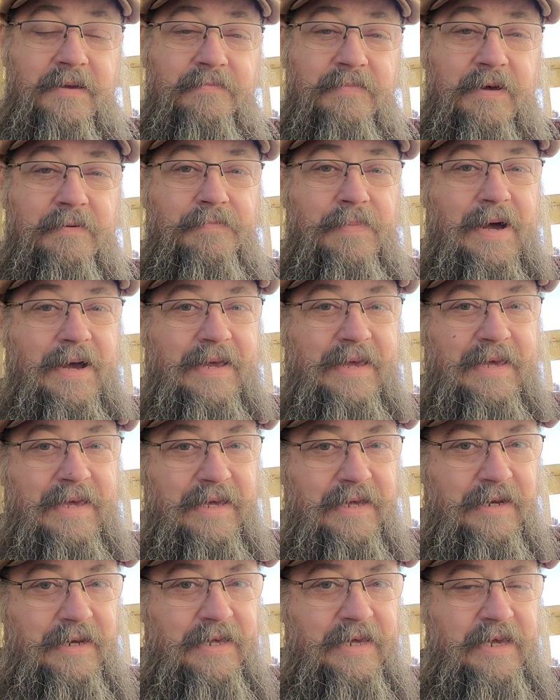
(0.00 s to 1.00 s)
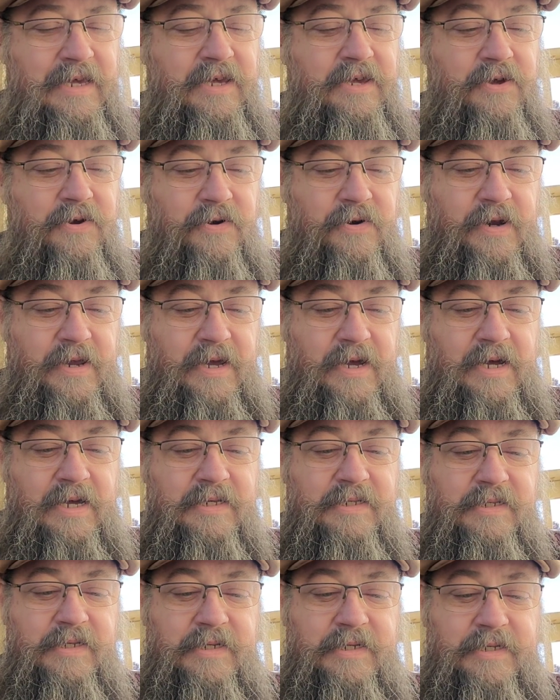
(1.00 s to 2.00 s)
but by killing
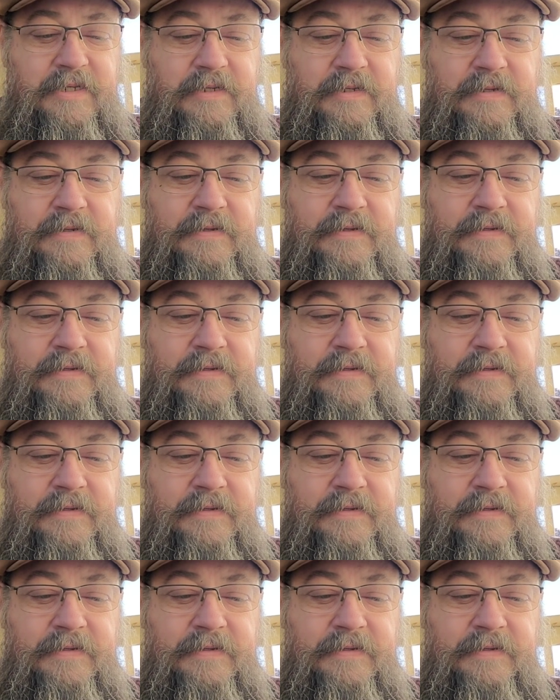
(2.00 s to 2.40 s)
curiosity.